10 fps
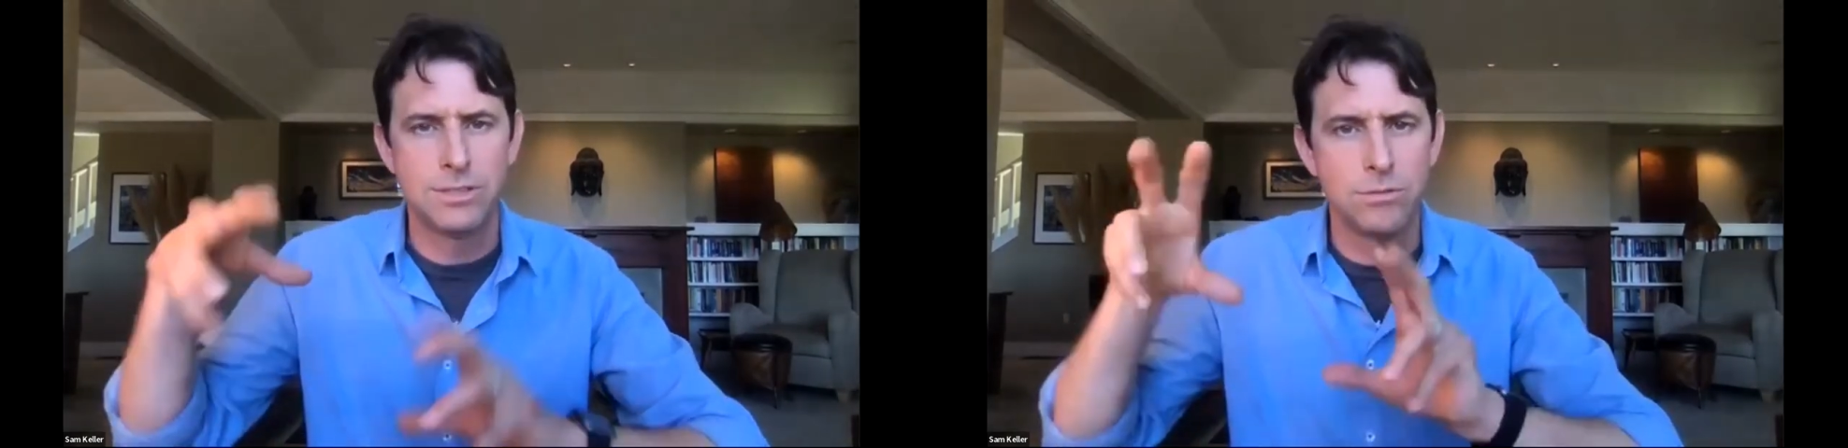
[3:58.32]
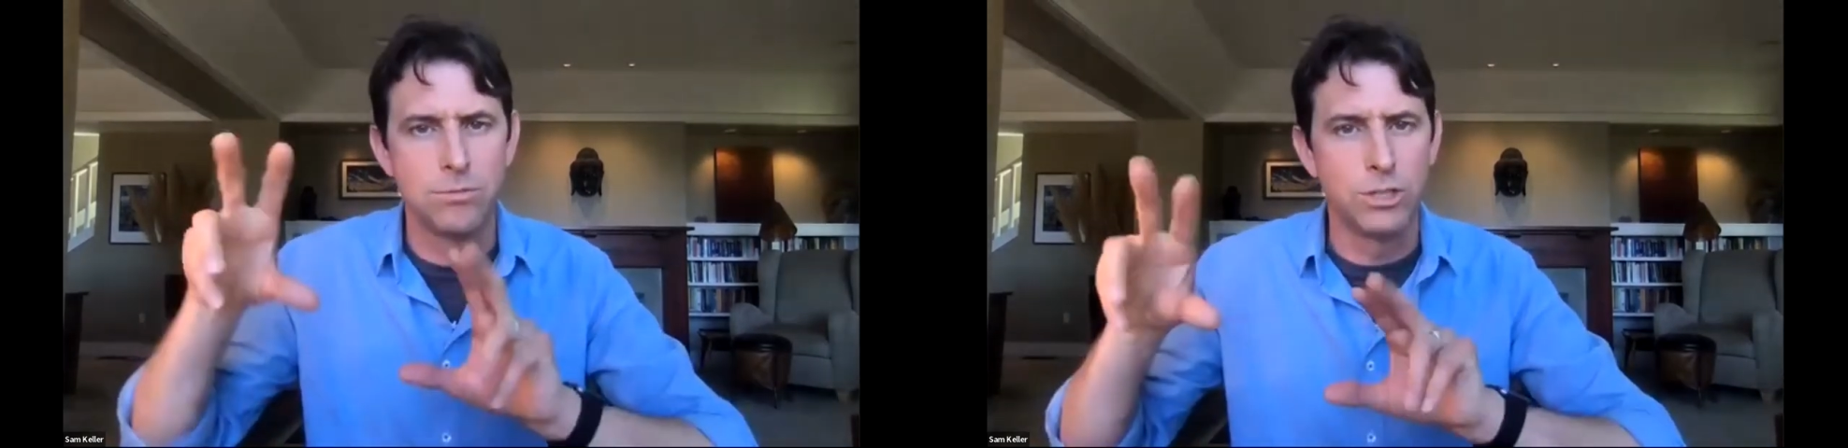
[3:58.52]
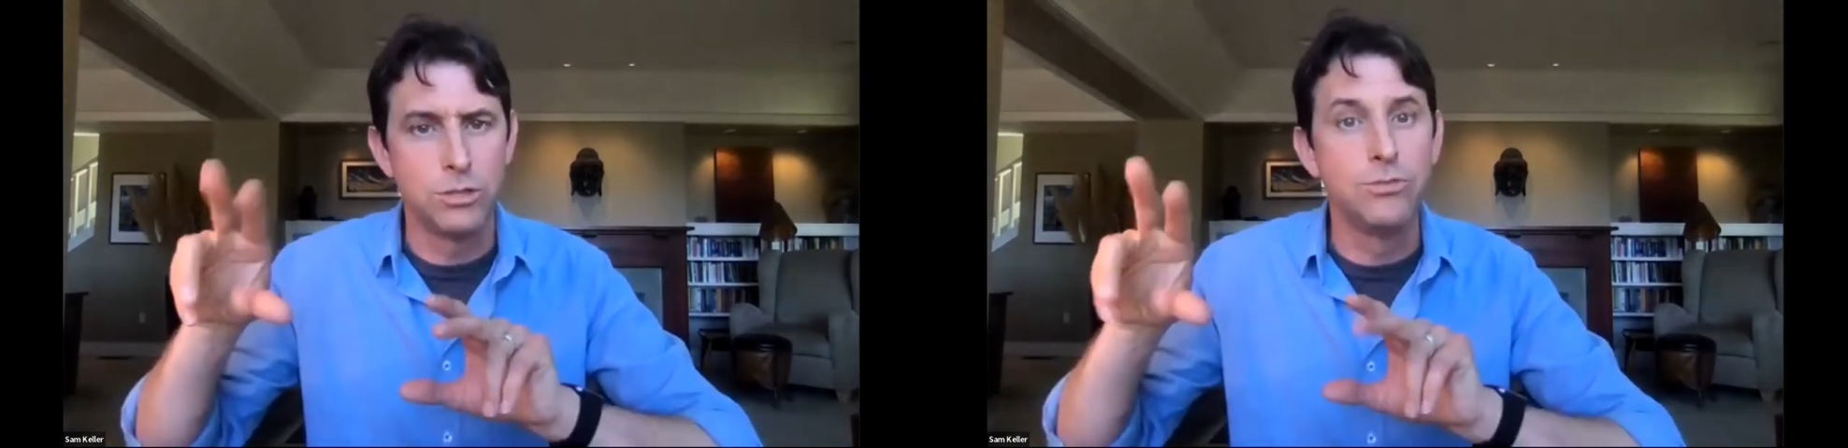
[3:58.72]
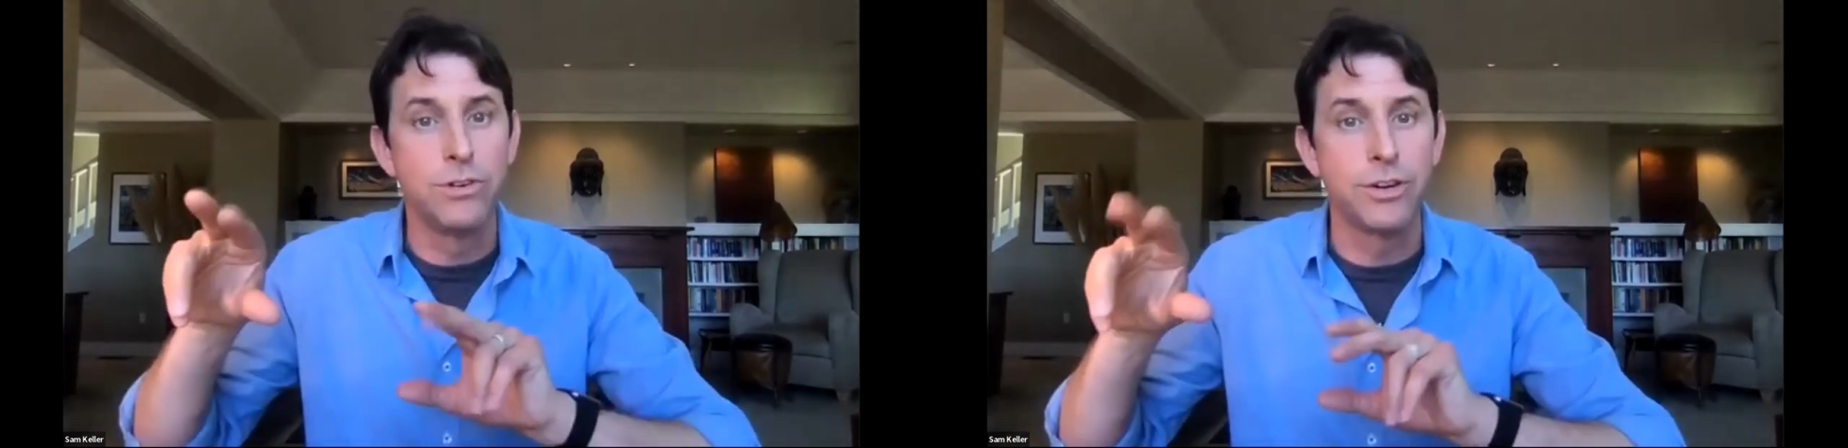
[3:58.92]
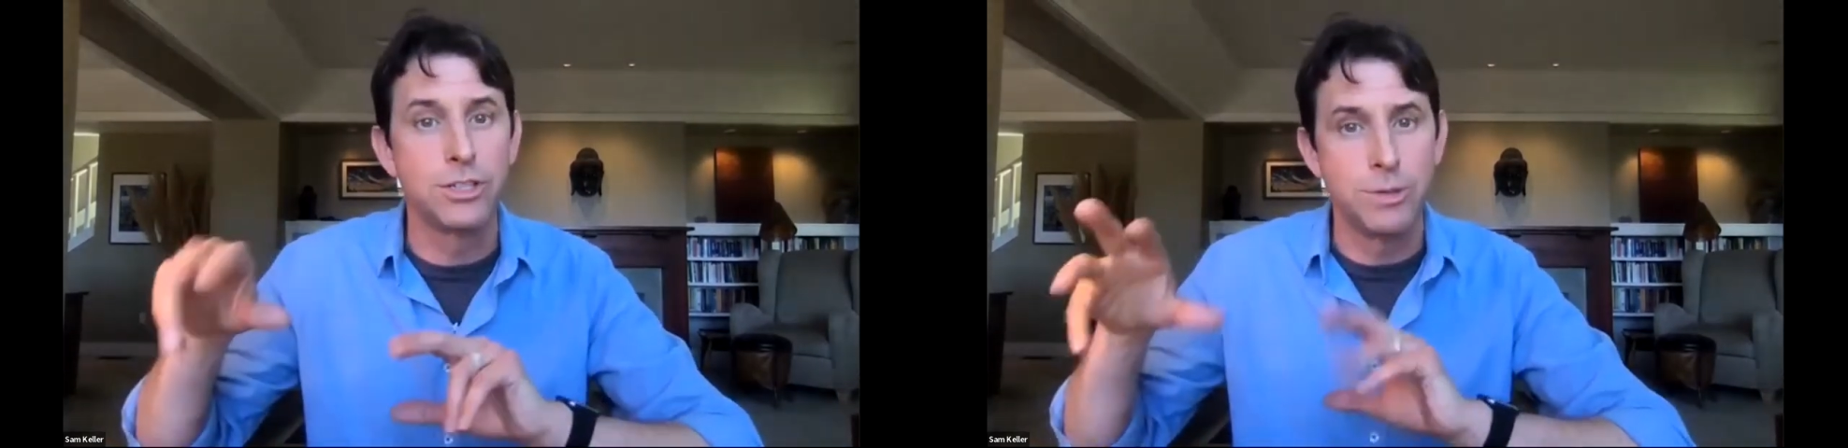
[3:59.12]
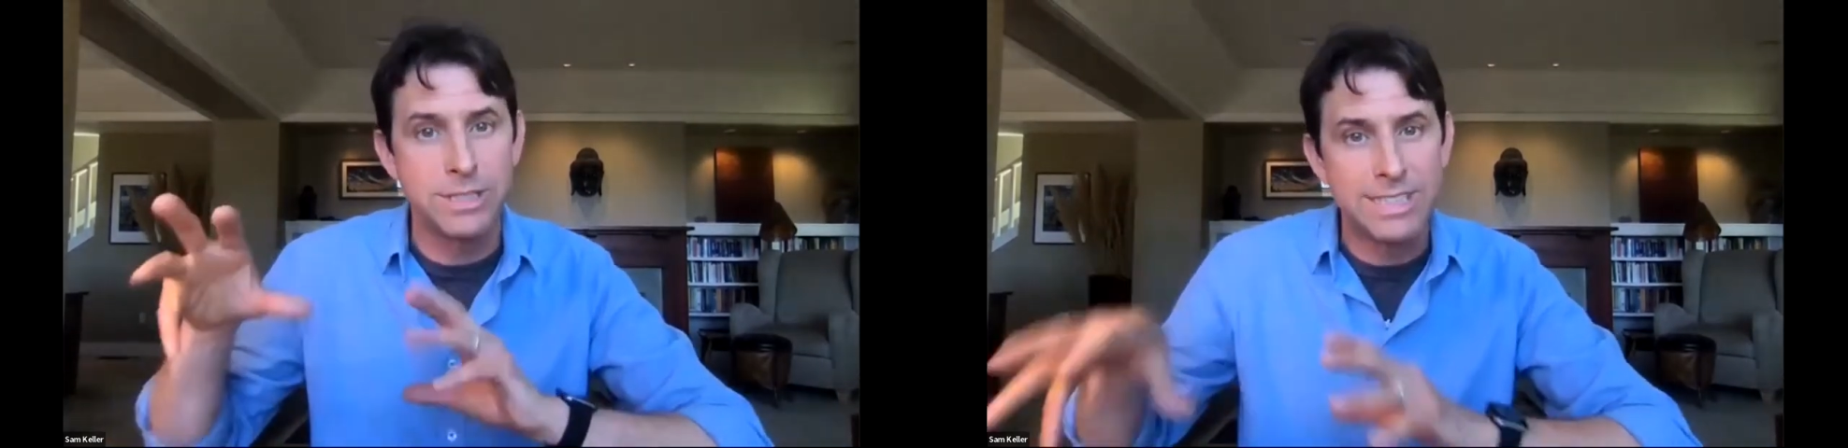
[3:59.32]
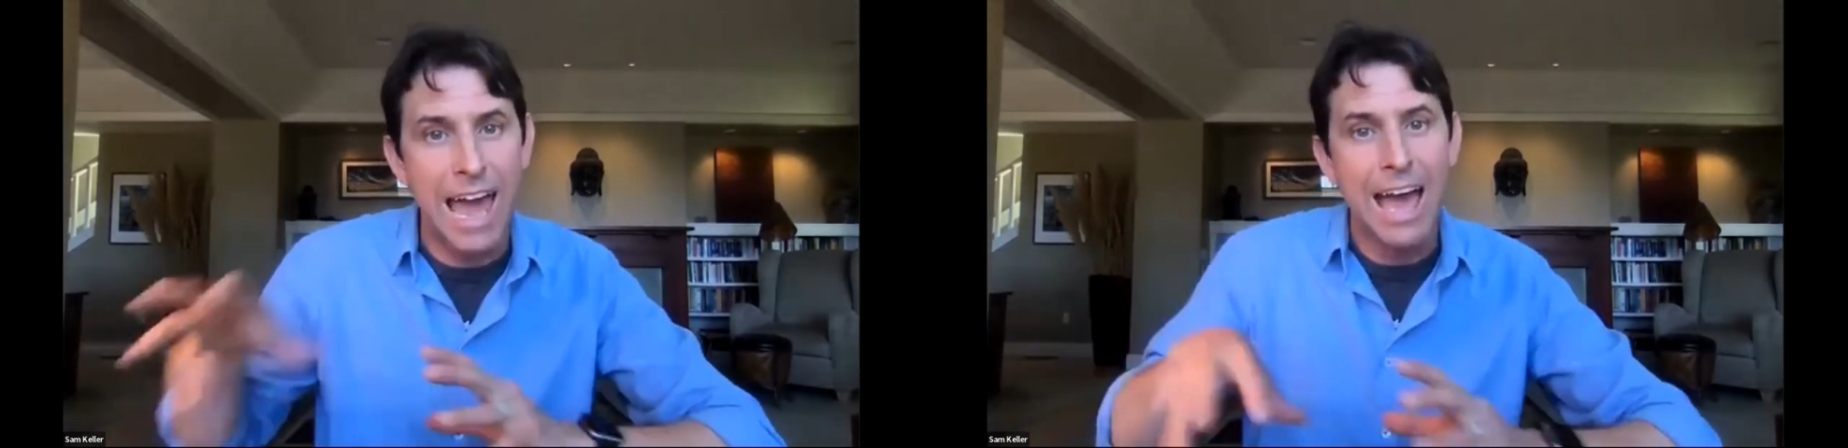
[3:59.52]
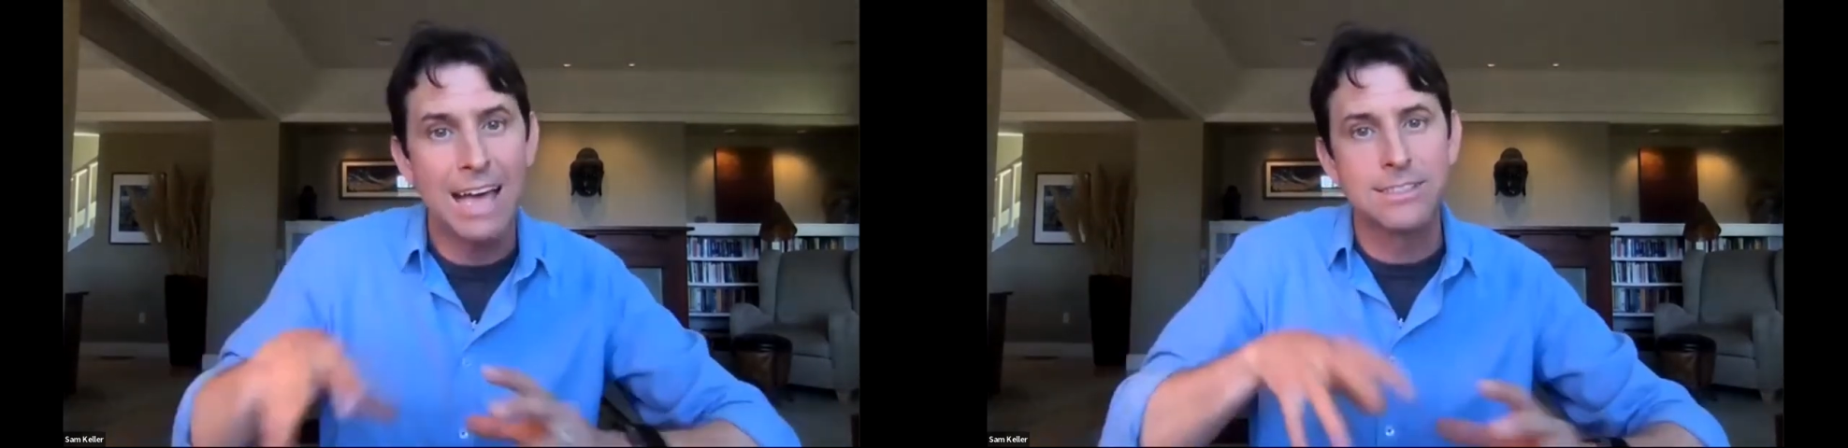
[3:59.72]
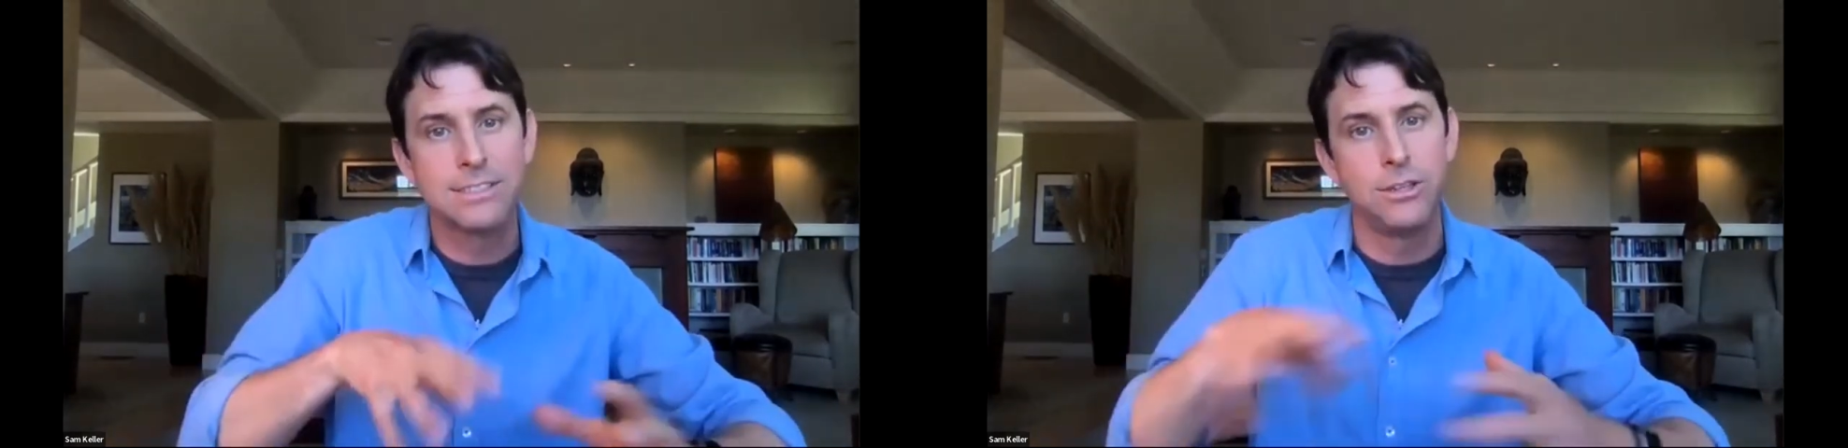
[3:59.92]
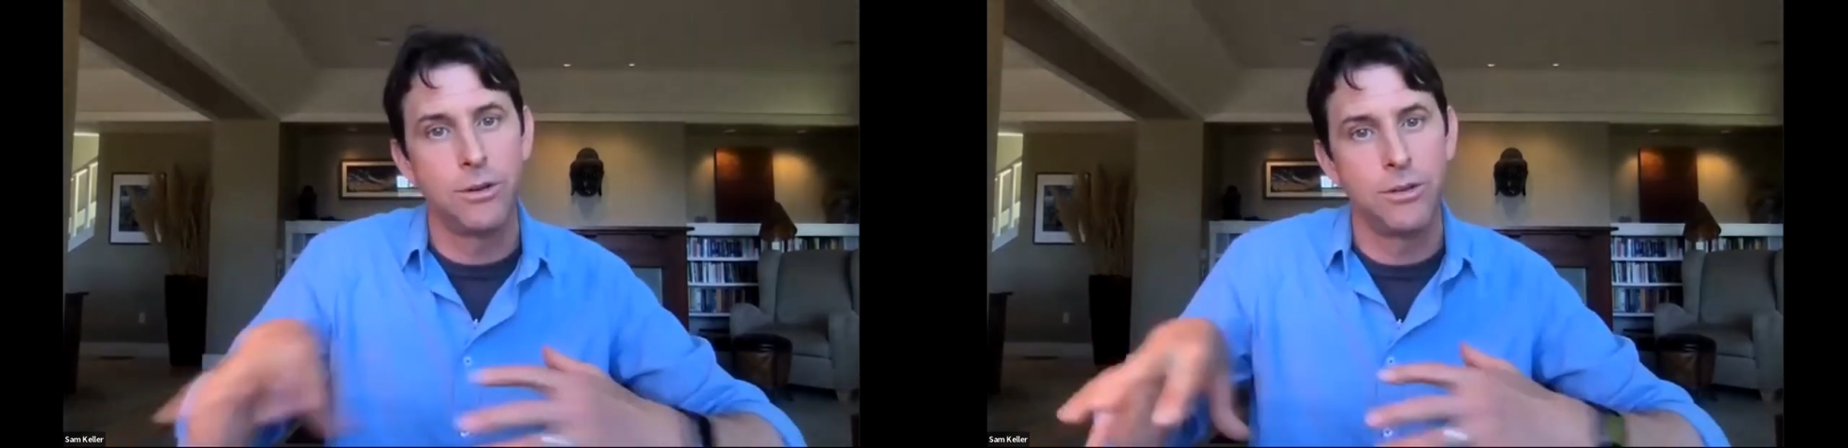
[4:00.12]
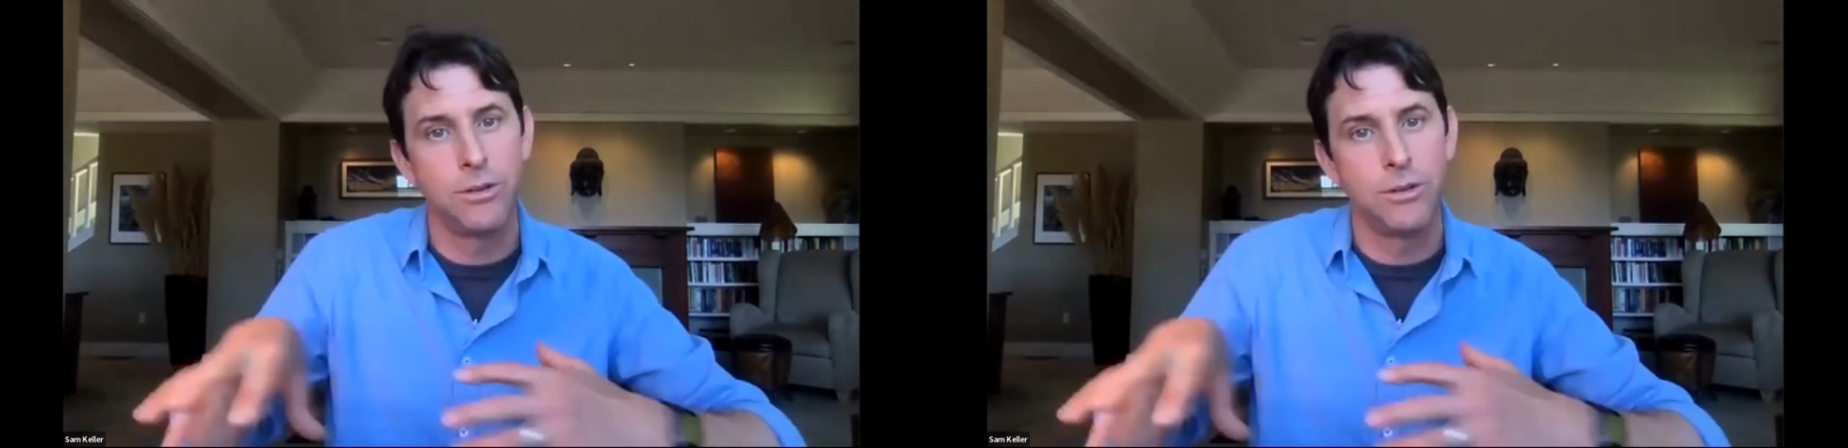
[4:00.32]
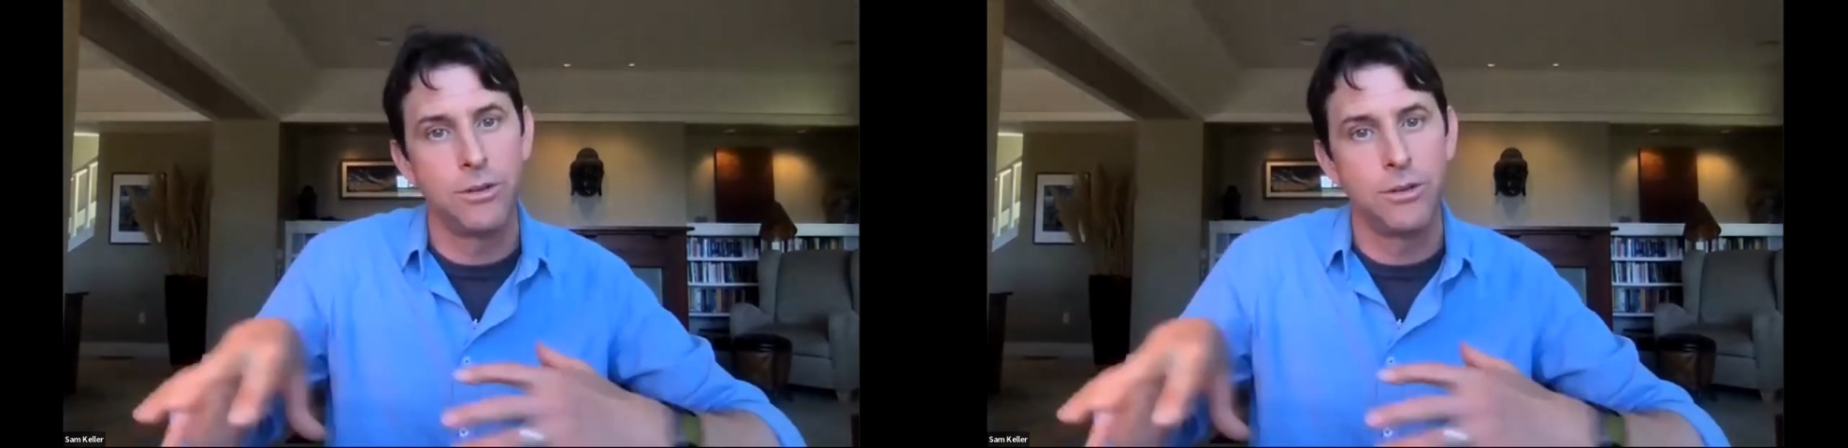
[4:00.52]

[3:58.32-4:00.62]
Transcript: what you refer to as tasks, things that